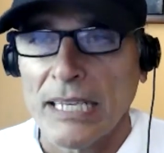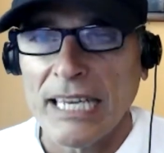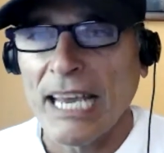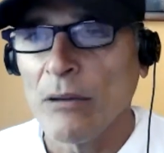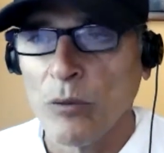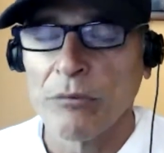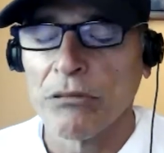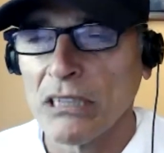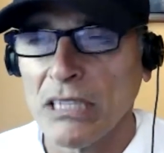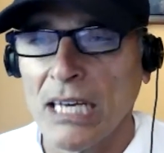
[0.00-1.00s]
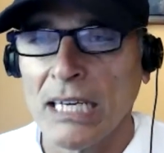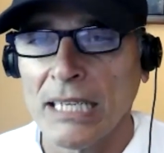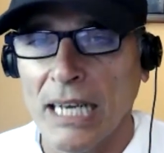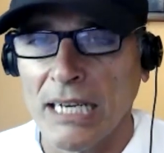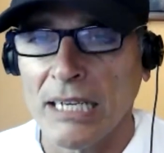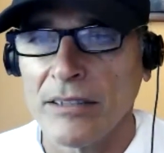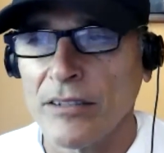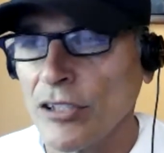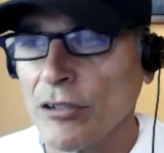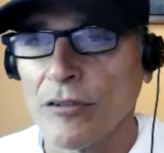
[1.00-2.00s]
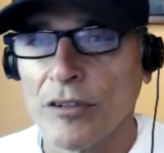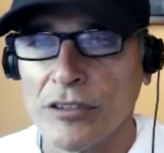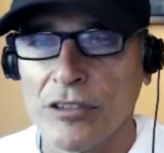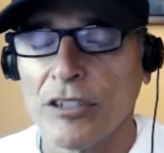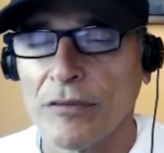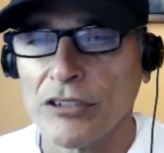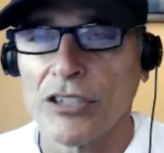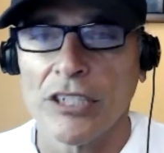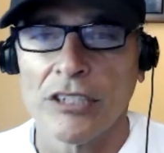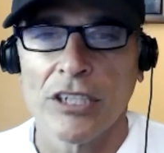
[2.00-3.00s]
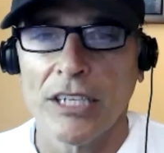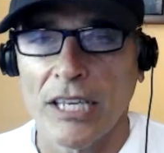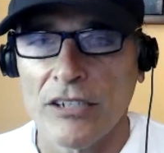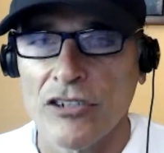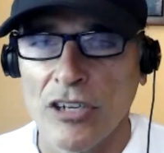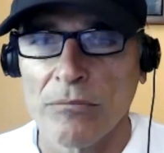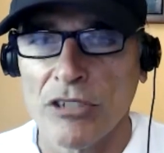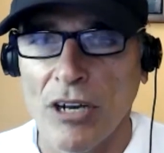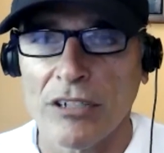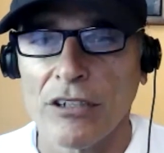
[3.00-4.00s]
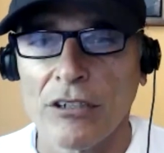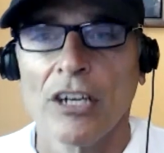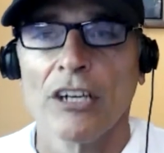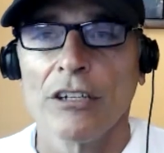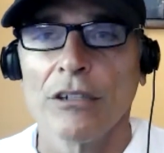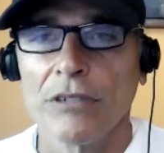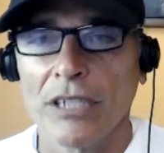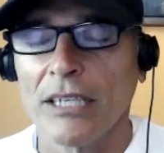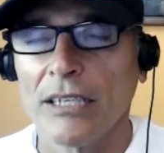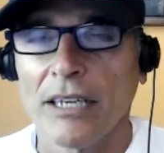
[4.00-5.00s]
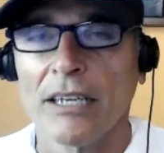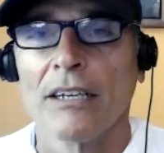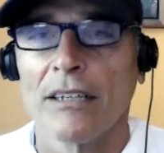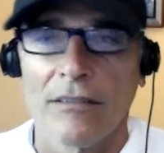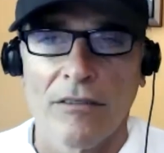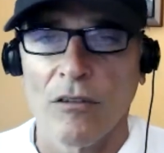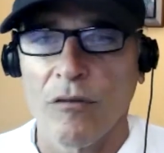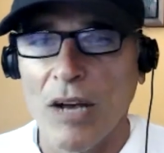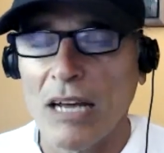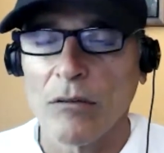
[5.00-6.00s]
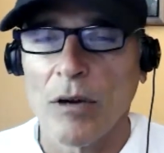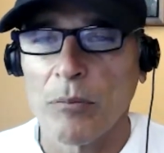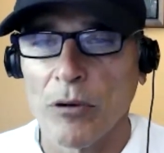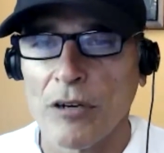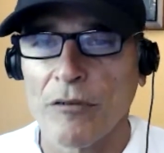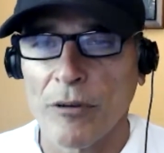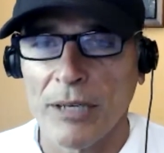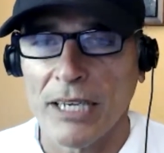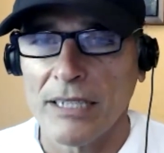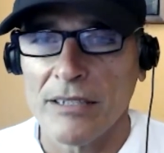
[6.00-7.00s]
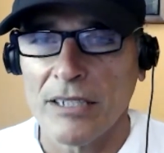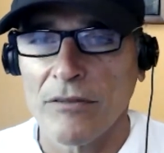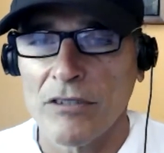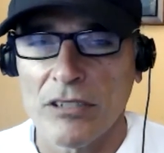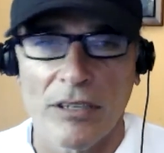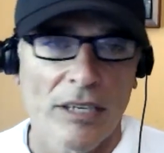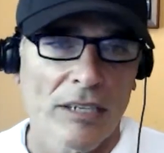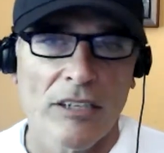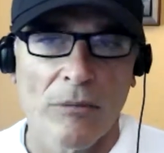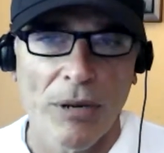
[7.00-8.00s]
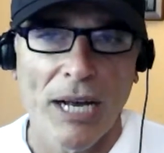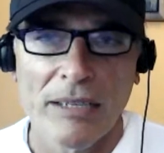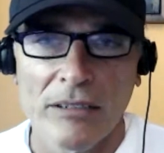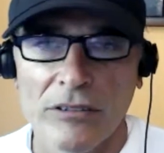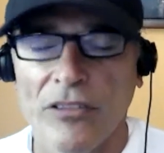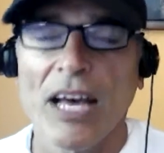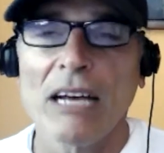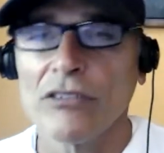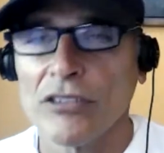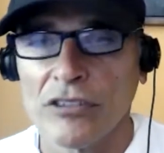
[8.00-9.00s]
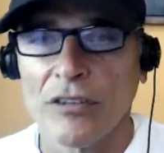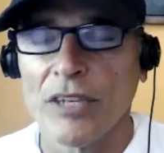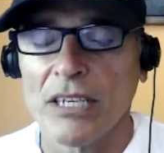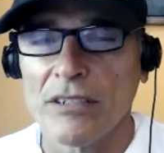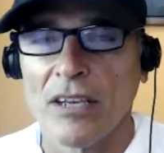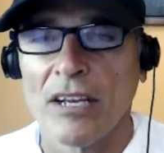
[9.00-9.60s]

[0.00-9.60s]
Can we rely on the University of Virginia and Jim Tucker, who did the follow up work from Ian Stevenson and compiled thousands of these